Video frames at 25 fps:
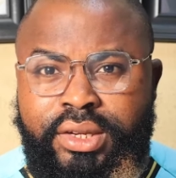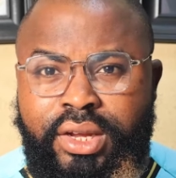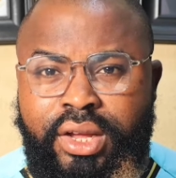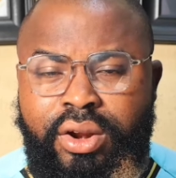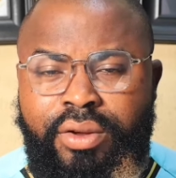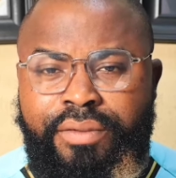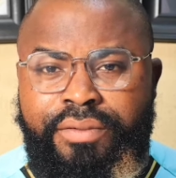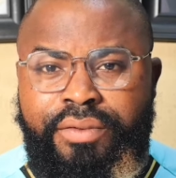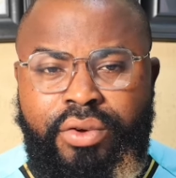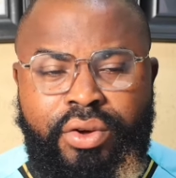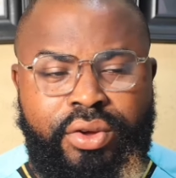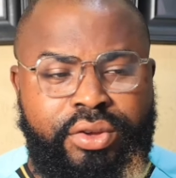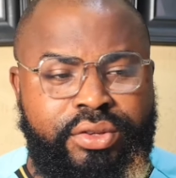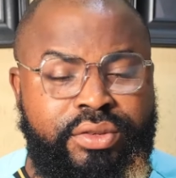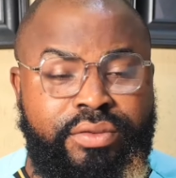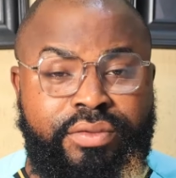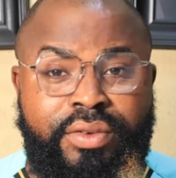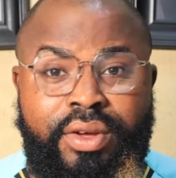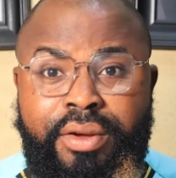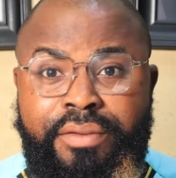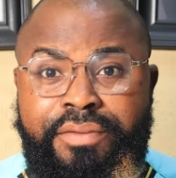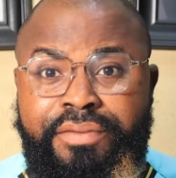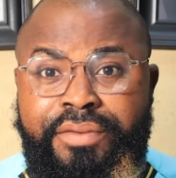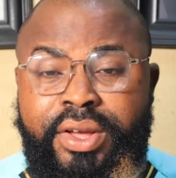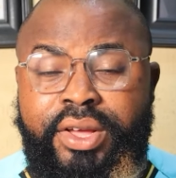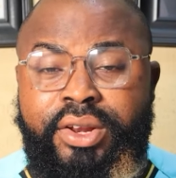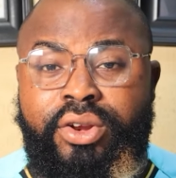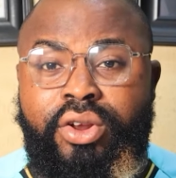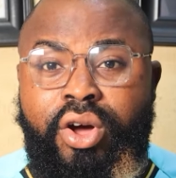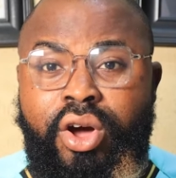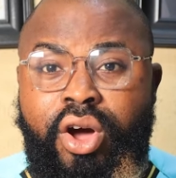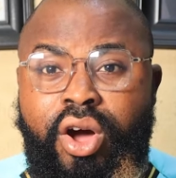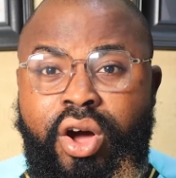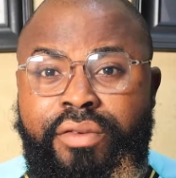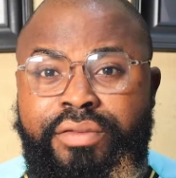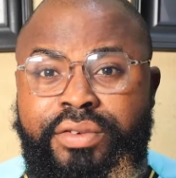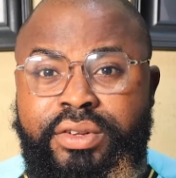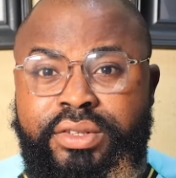And of course, if you are a friend
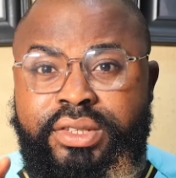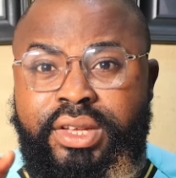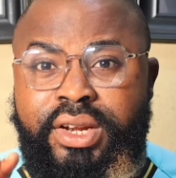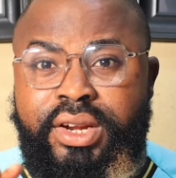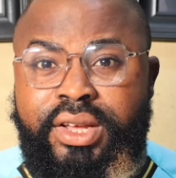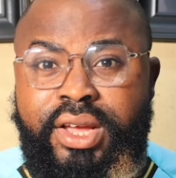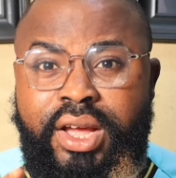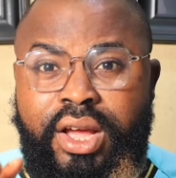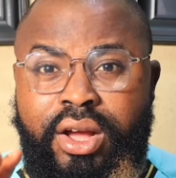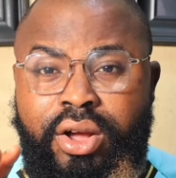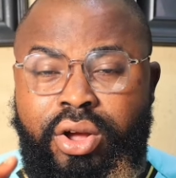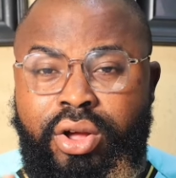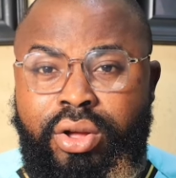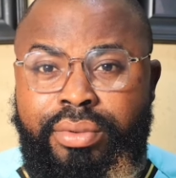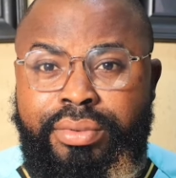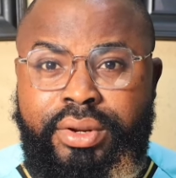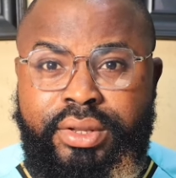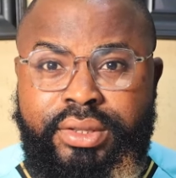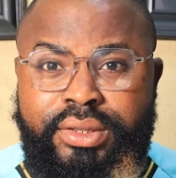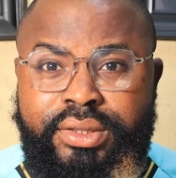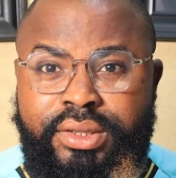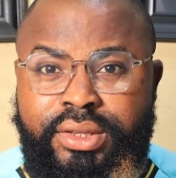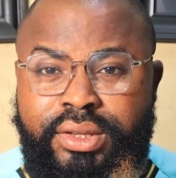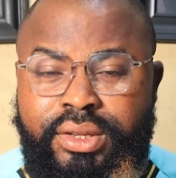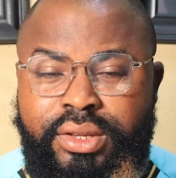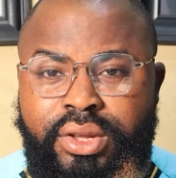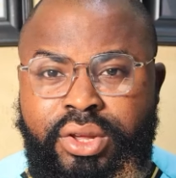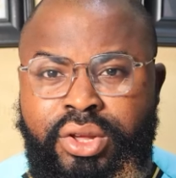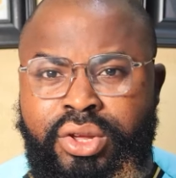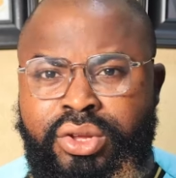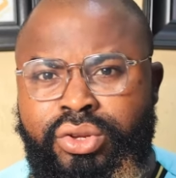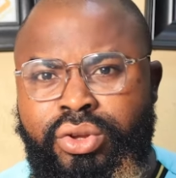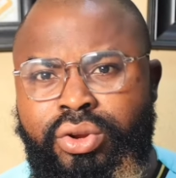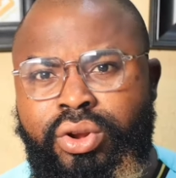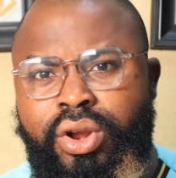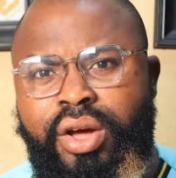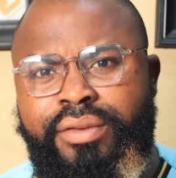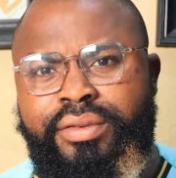of the Telegram community,
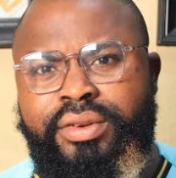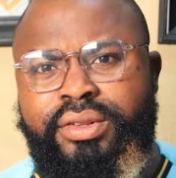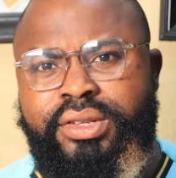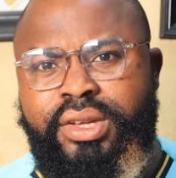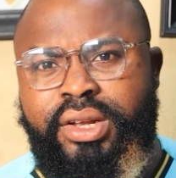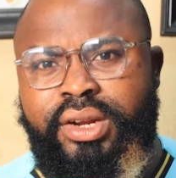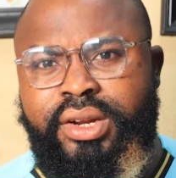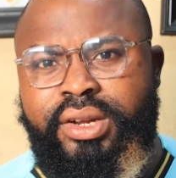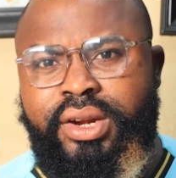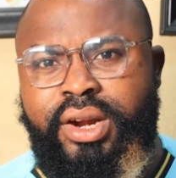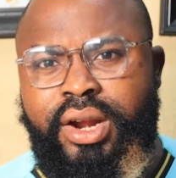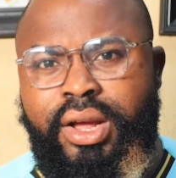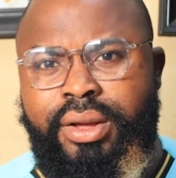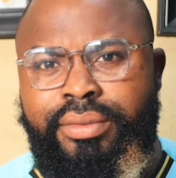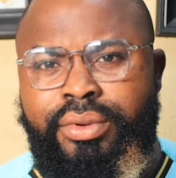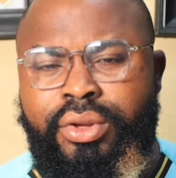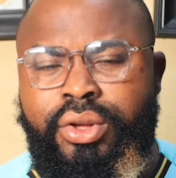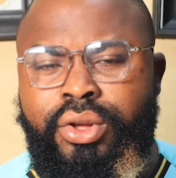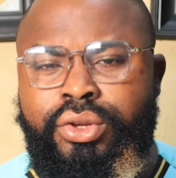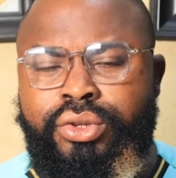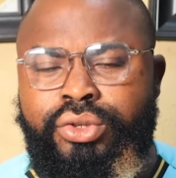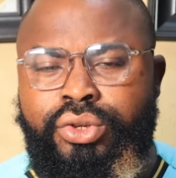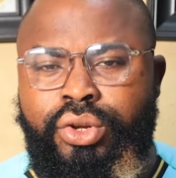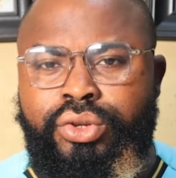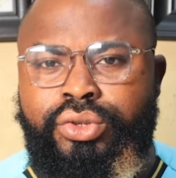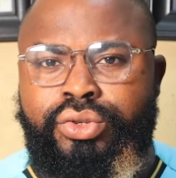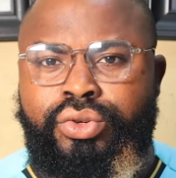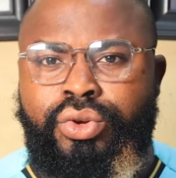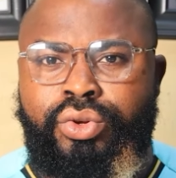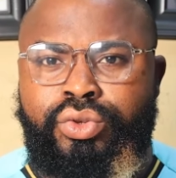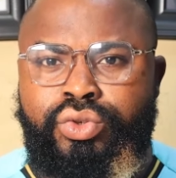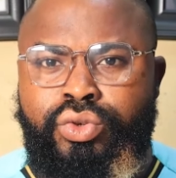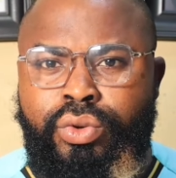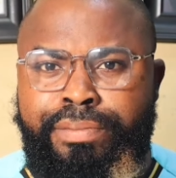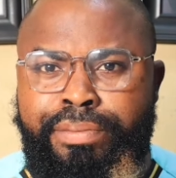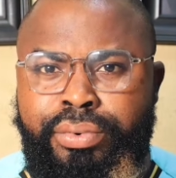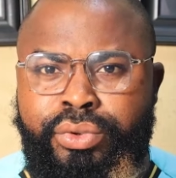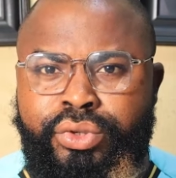you love the Telegram, just go
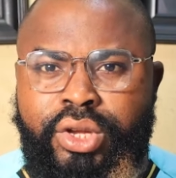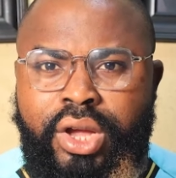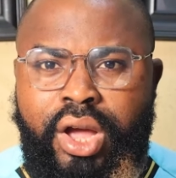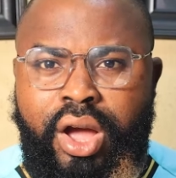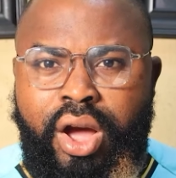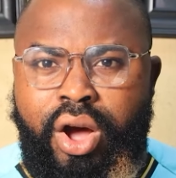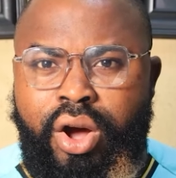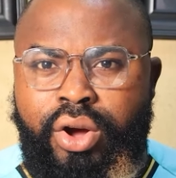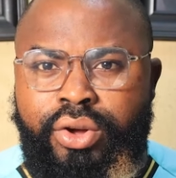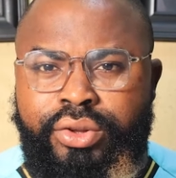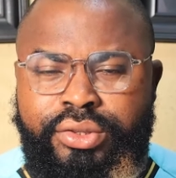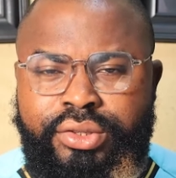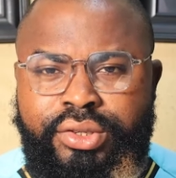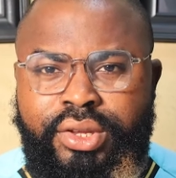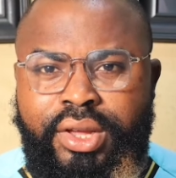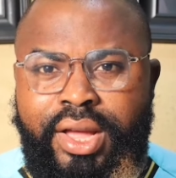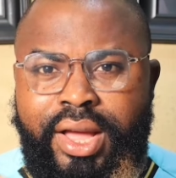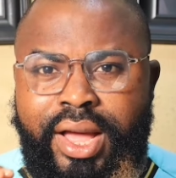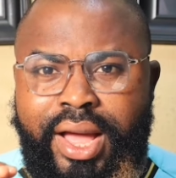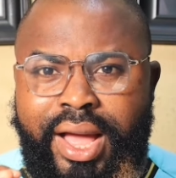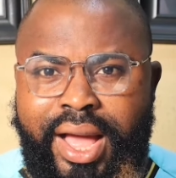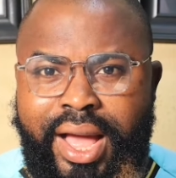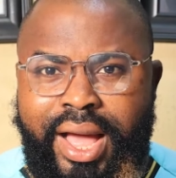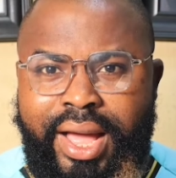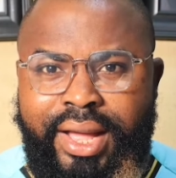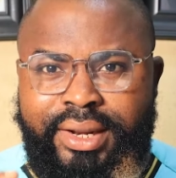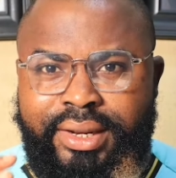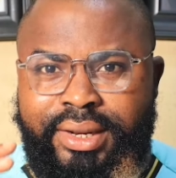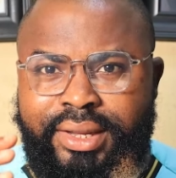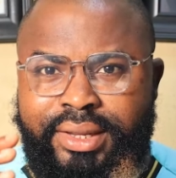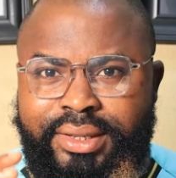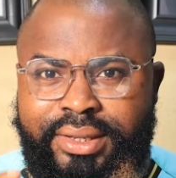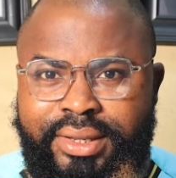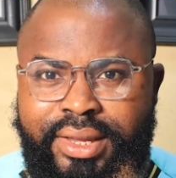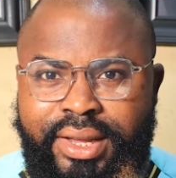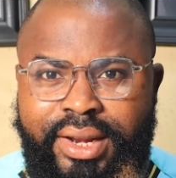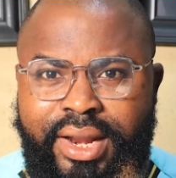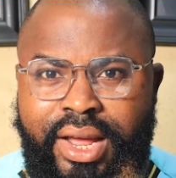to Pooja Odds
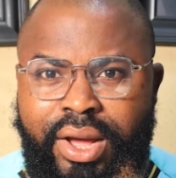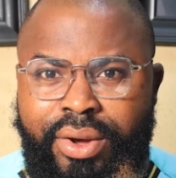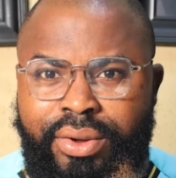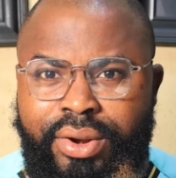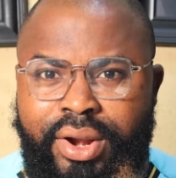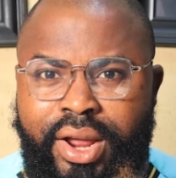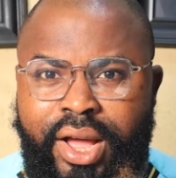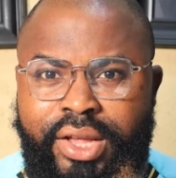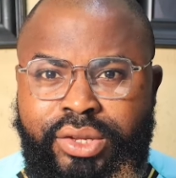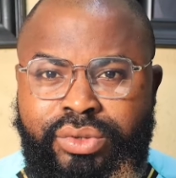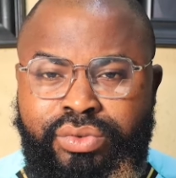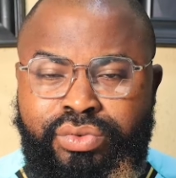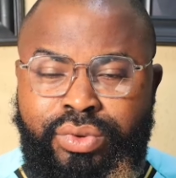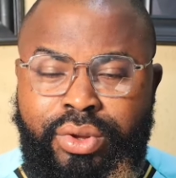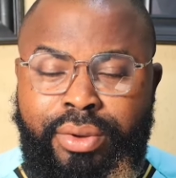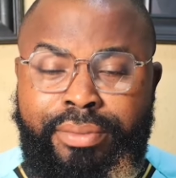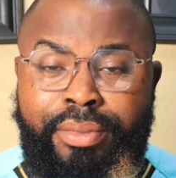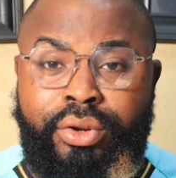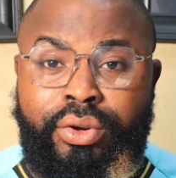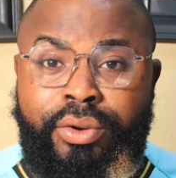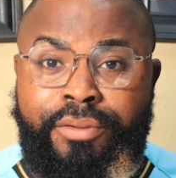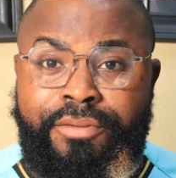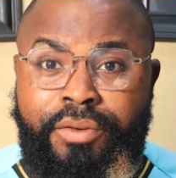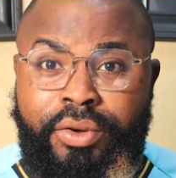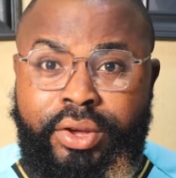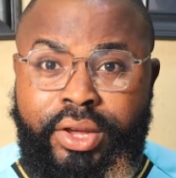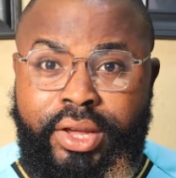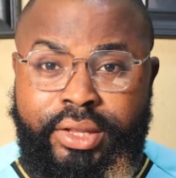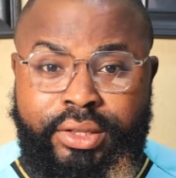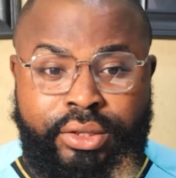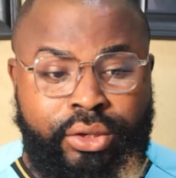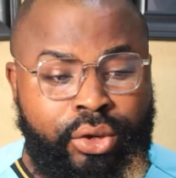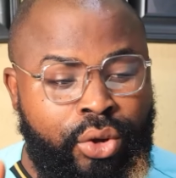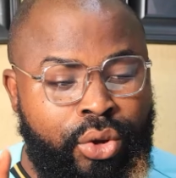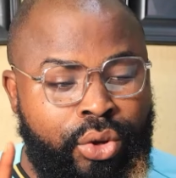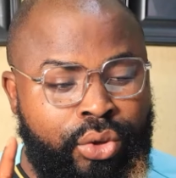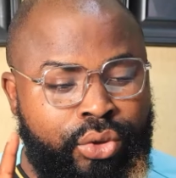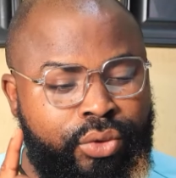and get that one as well. But don't
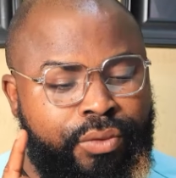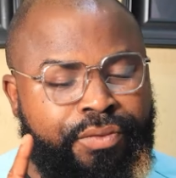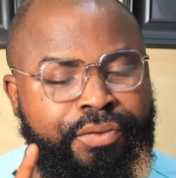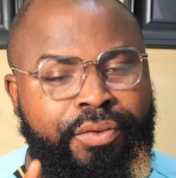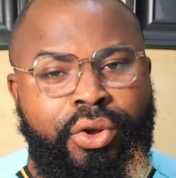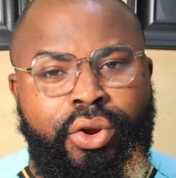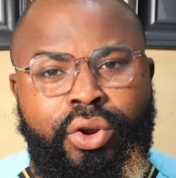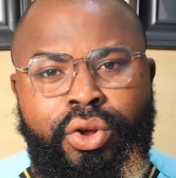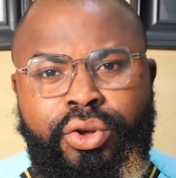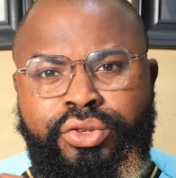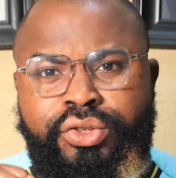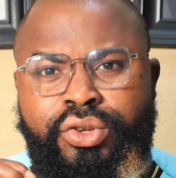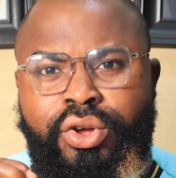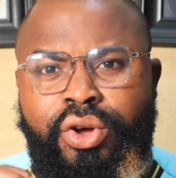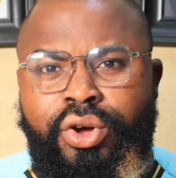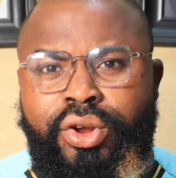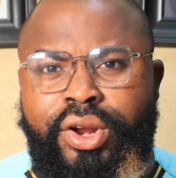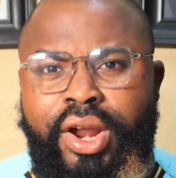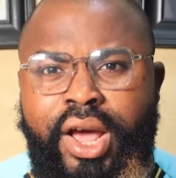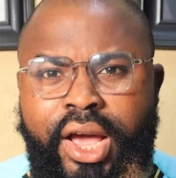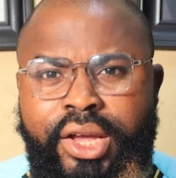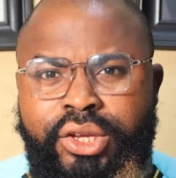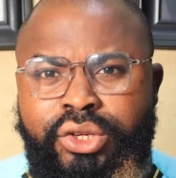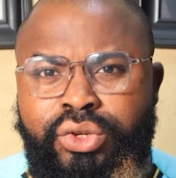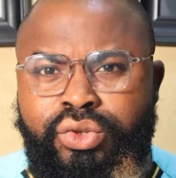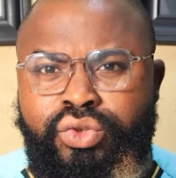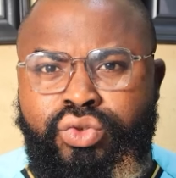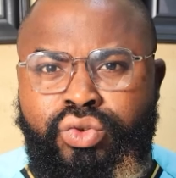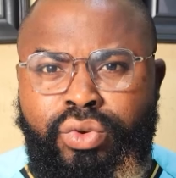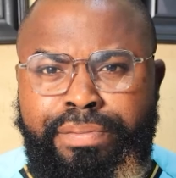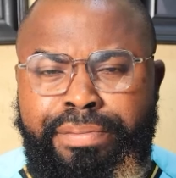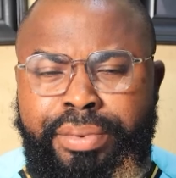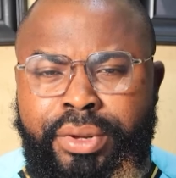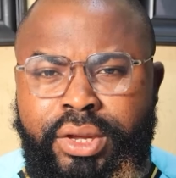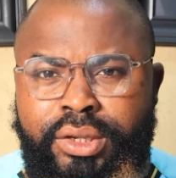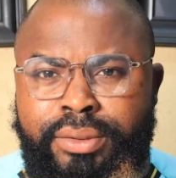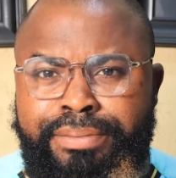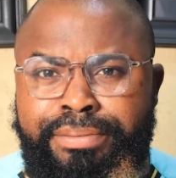forget to follow us on our
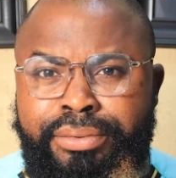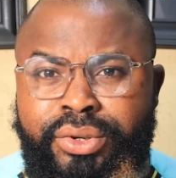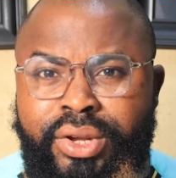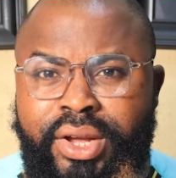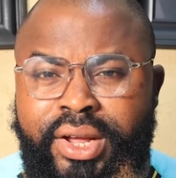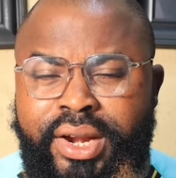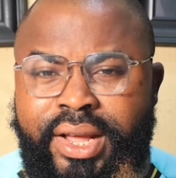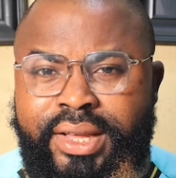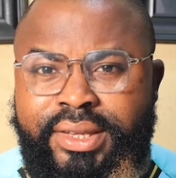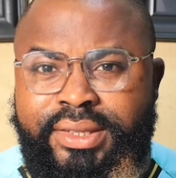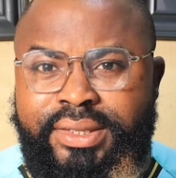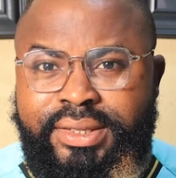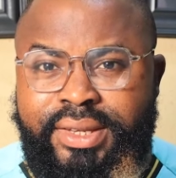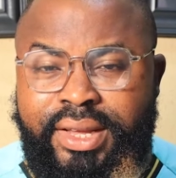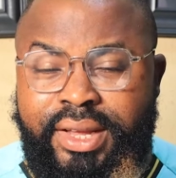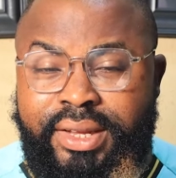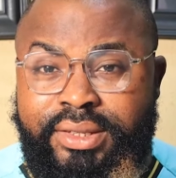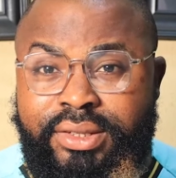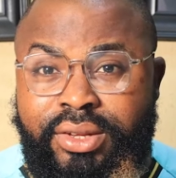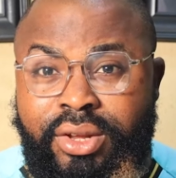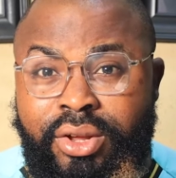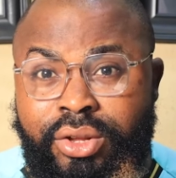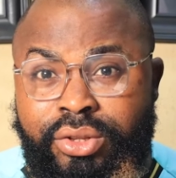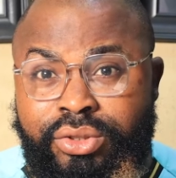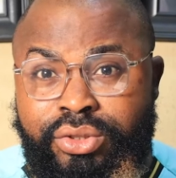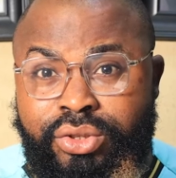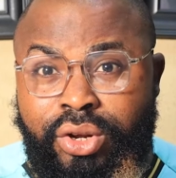YouTube page, Pooja Dissect.